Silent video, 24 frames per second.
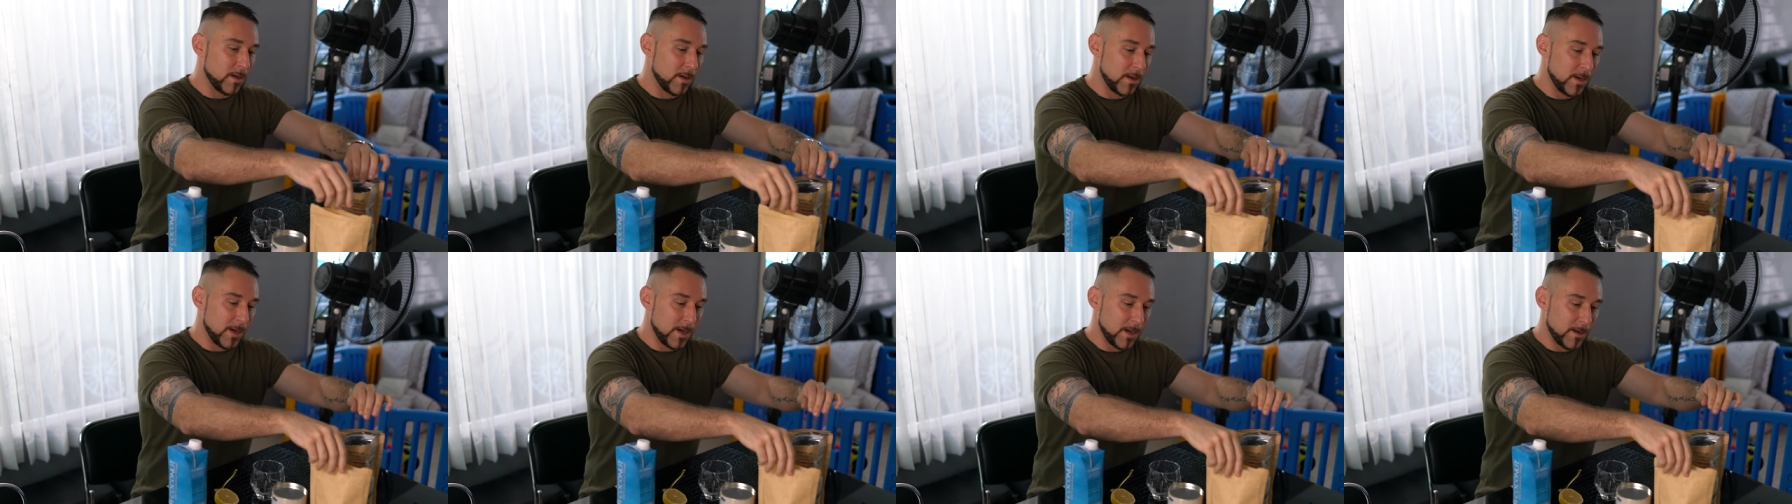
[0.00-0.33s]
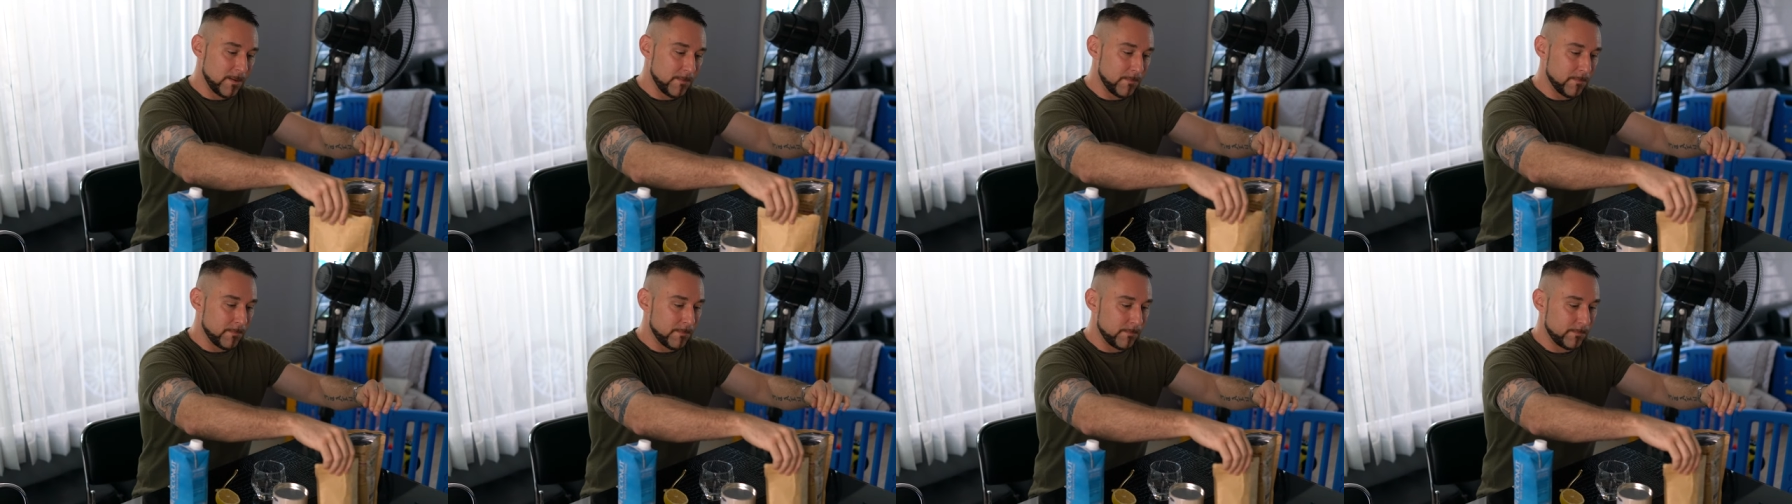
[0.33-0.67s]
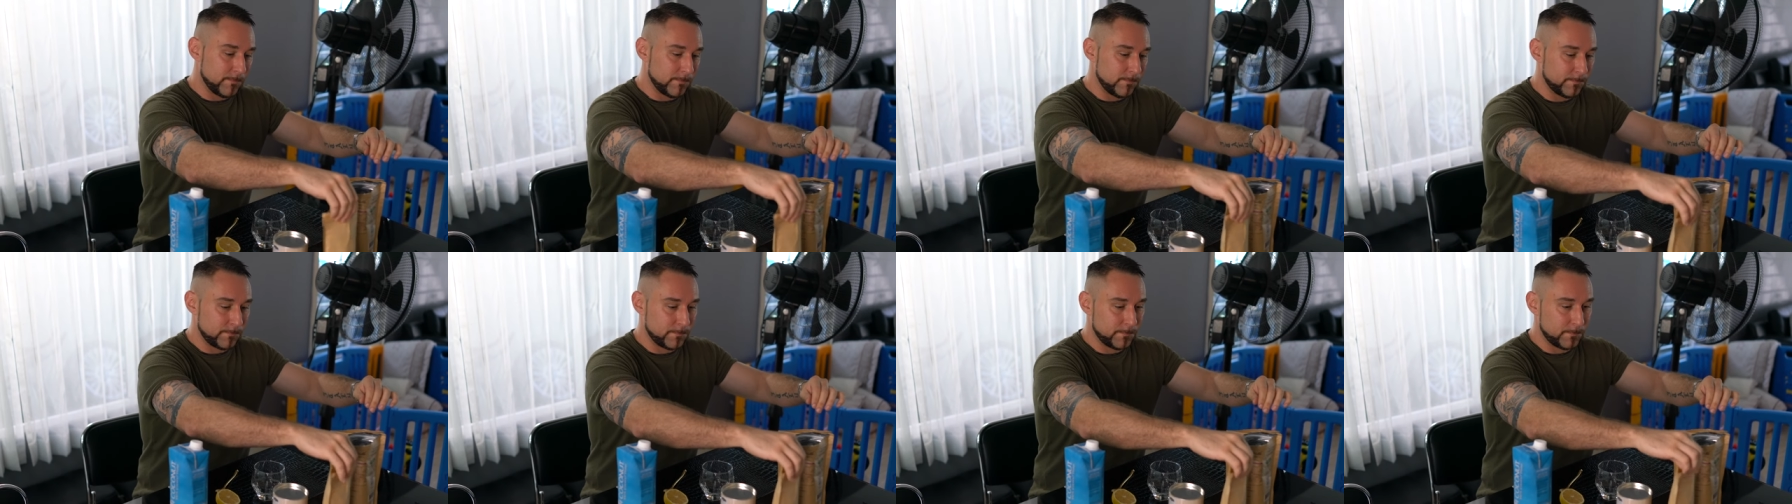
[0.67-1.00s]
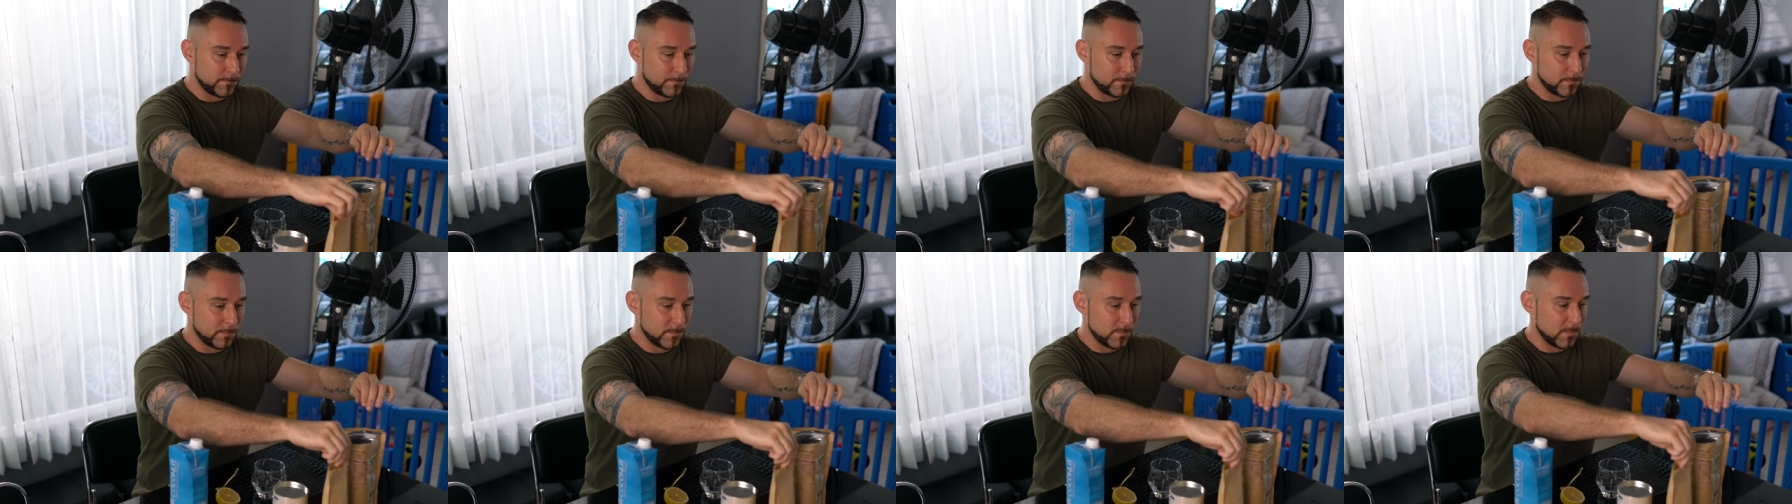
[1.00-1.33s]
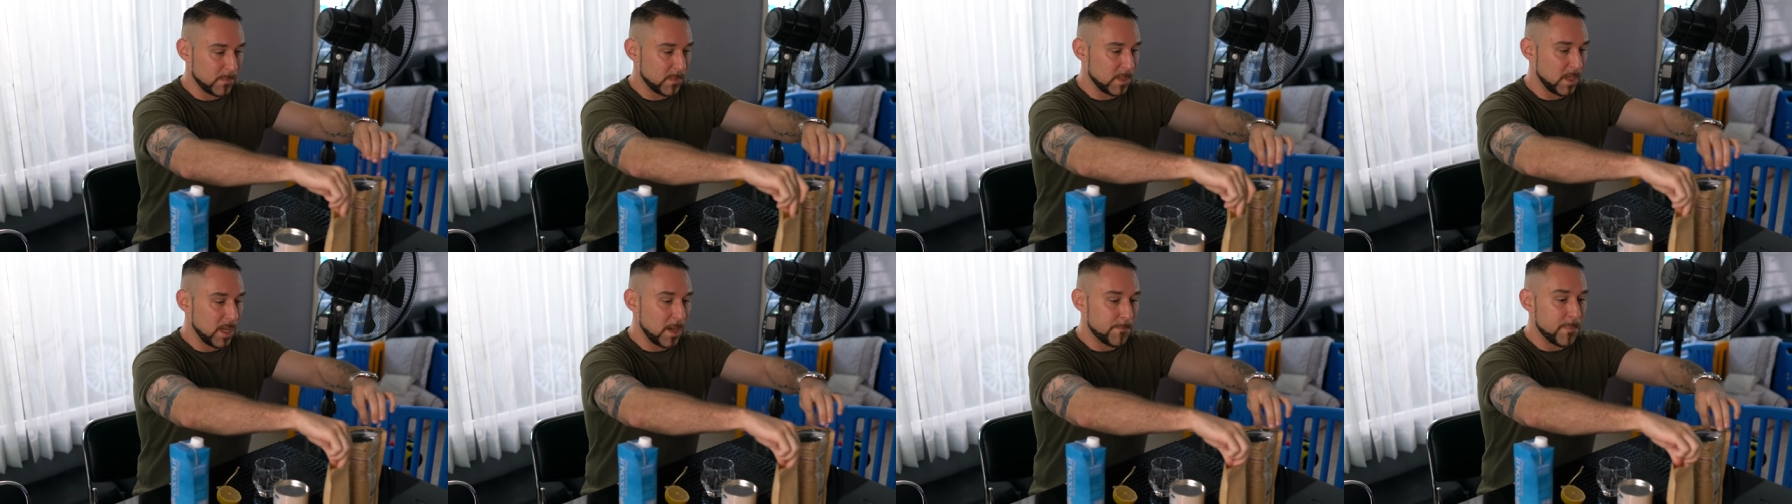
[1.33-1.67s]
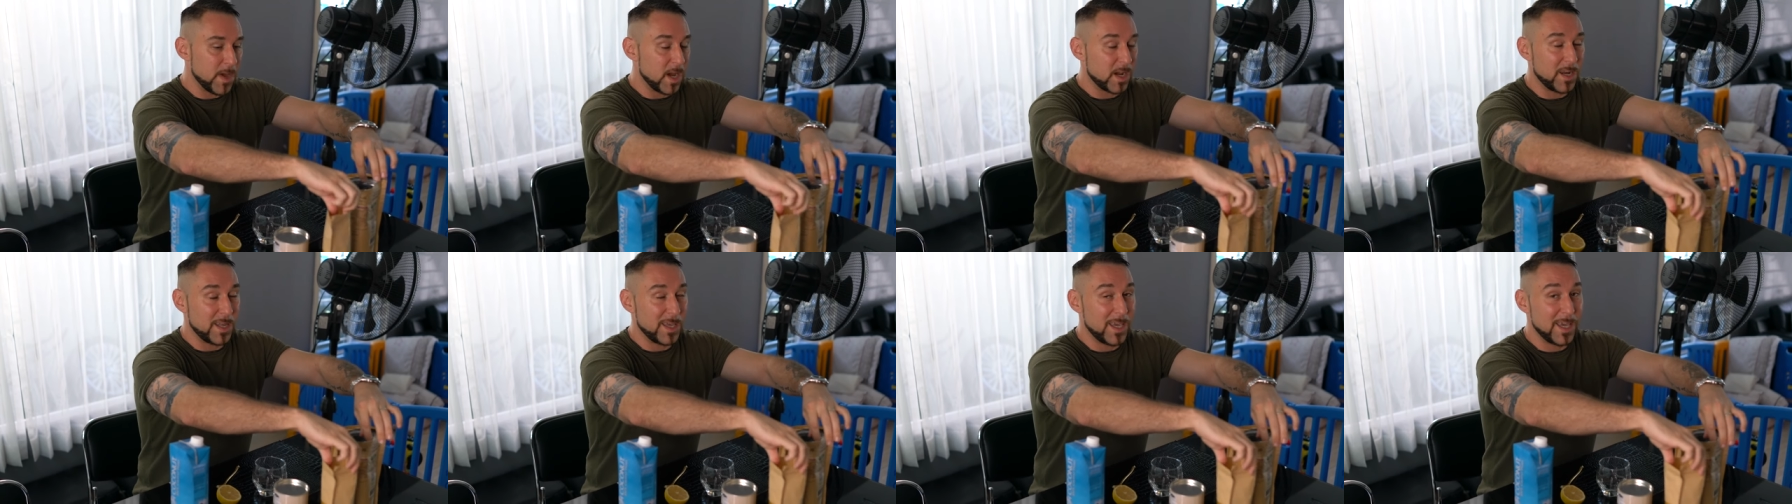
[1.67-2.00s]
Um, I'm
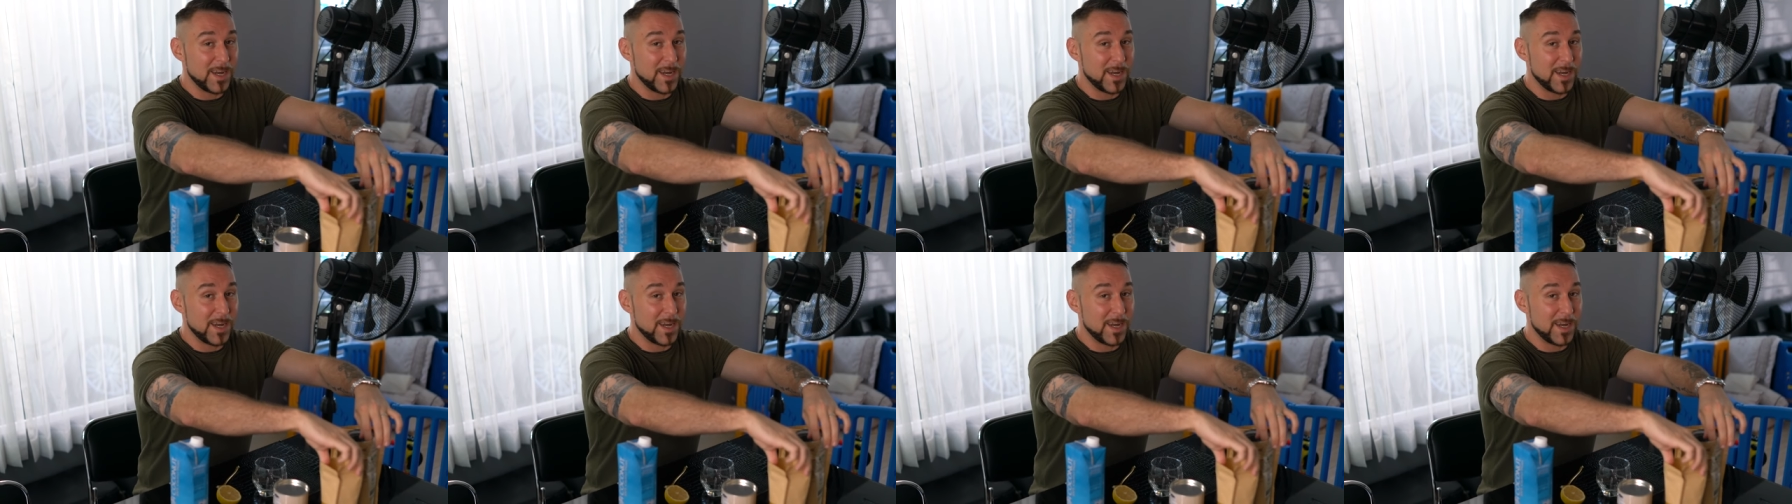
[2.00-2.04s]
not going to